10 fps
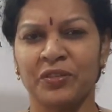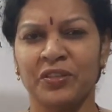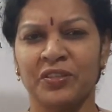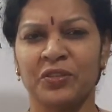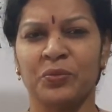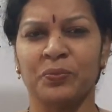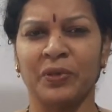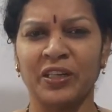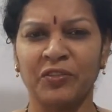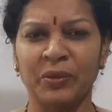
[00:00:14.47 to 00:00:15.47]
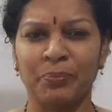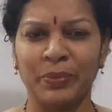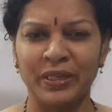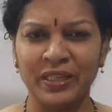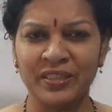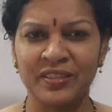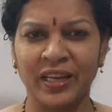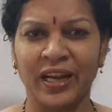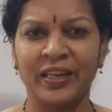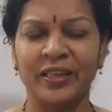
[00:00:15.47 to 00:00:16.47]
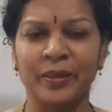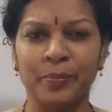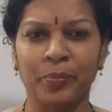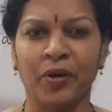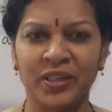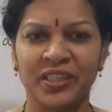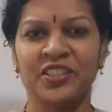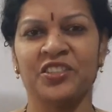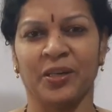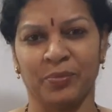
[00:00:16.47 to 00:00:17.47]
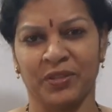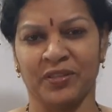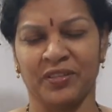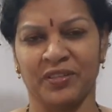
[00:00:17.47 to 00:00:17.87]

this is one of the base and important chapter.